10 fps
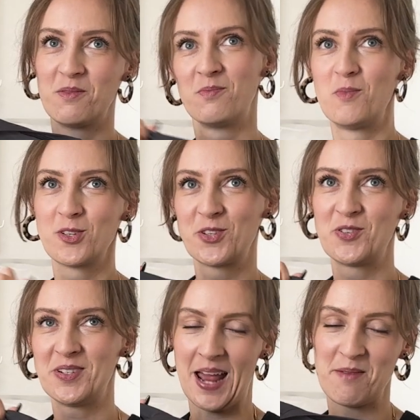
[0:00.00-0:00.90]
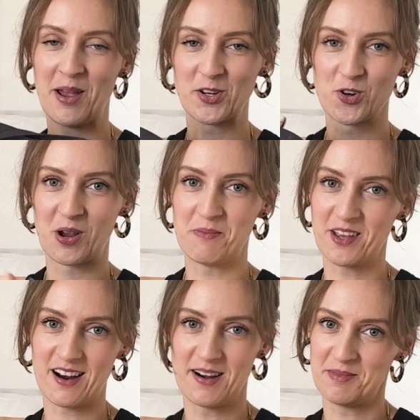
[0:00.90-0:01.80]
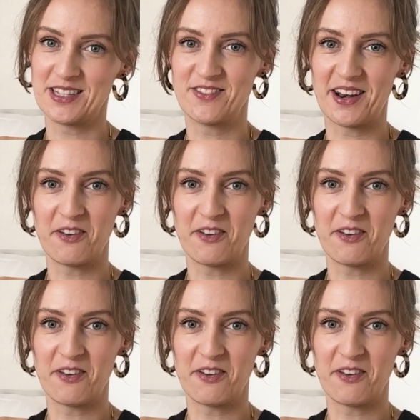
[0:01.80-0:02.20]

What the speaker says: most of the time I show him the garments when